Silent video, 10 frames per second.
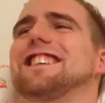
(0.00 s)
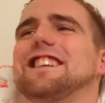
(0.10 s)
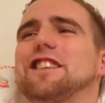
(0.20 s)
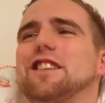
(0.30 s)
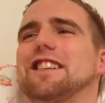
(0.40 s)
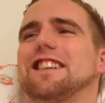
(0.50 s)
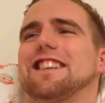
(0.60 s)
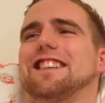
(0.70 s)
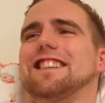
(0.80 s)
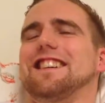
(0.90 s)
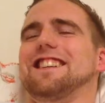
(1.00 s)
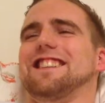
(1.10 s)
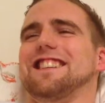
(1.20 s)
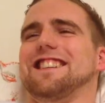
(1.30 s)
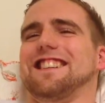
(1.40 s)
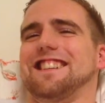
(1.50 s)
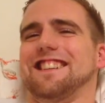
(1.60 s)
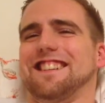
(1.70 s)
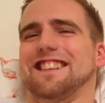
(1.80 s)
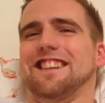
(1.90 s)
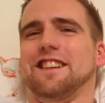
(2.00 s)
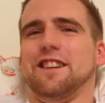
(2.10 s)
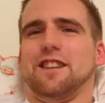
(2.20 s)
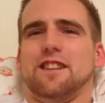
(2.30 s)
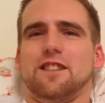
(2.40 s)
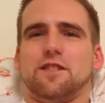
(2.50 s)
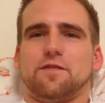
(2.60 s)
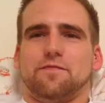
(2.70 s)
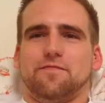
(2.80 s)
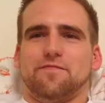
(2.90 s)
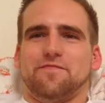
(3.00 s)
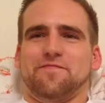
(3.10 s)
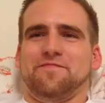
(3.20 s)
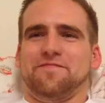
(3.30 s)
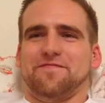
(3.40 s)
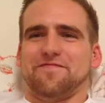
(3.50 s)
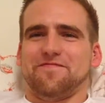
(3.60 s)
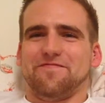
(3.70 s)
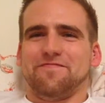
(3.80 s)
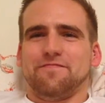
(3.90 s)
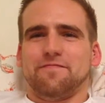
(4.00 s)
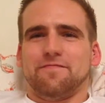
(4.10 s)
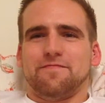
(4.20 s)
This person isn't speaking.